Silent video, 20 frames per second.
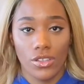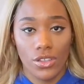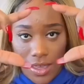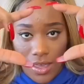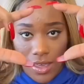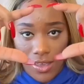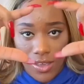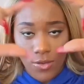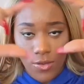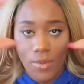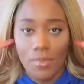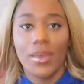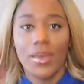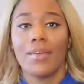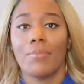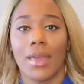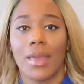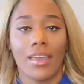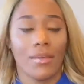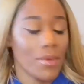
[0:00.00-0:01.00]
and you a
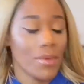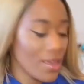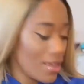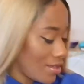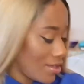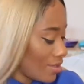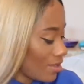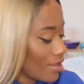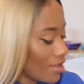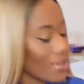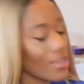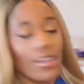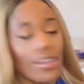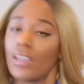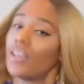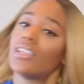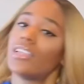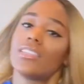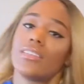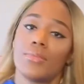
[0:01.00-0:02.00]
big baby.
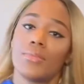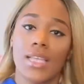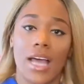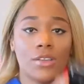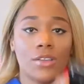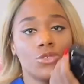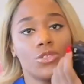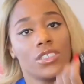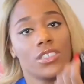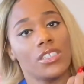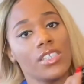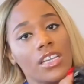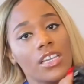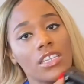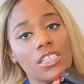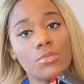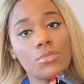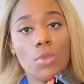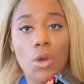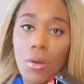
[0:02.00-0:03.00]
Sometimes you just need a
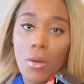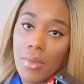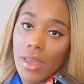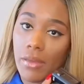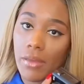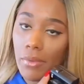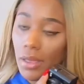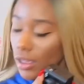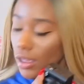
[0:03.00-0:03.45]
small baby.